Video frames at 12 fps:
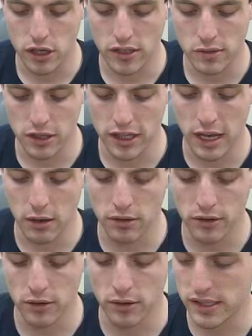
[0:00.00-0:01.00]
because what that will
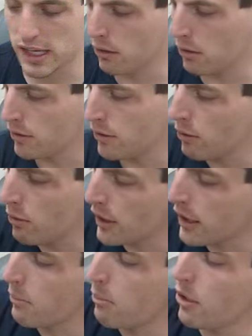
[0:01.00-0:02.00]
do is that will do
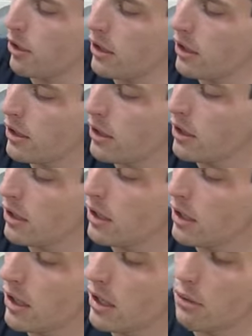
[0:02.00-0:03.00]
when I
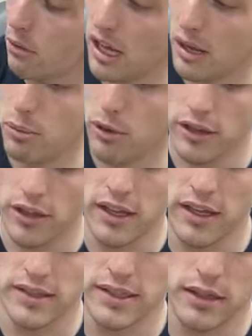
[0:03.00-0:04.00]
put
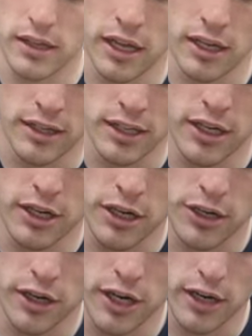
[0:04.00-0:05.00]
this lid
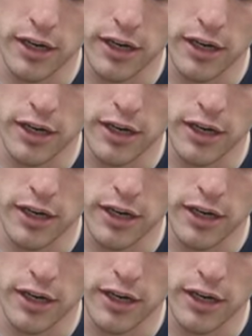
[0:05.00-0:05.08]
on right